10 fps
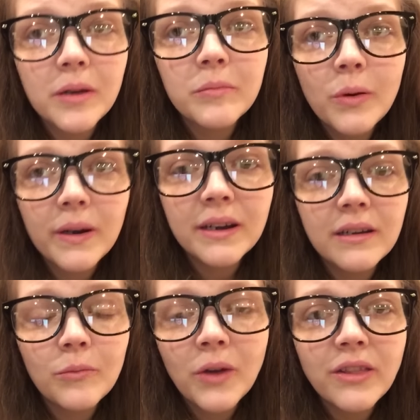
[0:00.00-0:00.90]

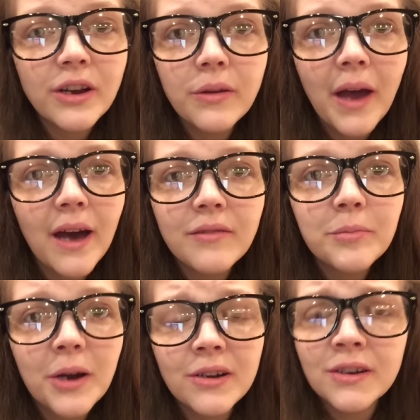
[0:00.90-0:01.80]
important whether you have a
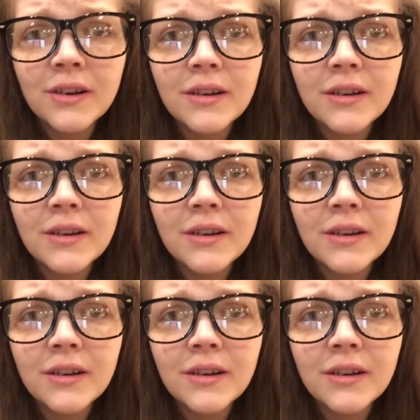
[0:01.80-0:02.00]
partner